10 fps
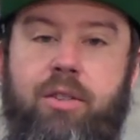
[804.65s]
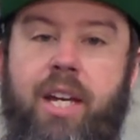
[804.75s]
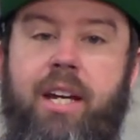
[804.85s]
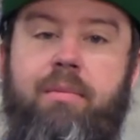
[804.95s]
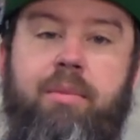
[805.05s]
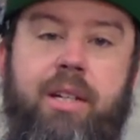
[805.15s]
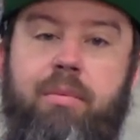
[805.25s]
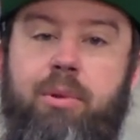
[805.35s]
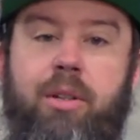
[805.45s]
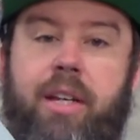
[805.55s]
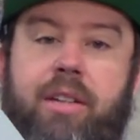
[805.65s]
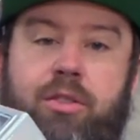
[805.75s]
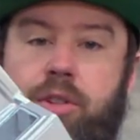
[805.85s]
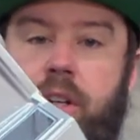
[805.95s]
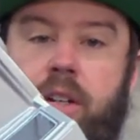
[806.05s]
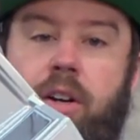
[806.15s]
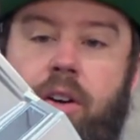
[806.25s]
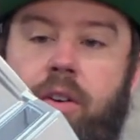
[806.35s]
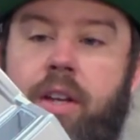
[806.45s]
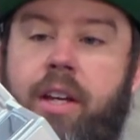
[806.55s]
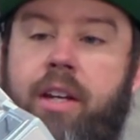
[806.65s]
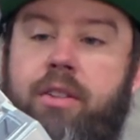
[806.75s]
You can't manipulate the truck at all.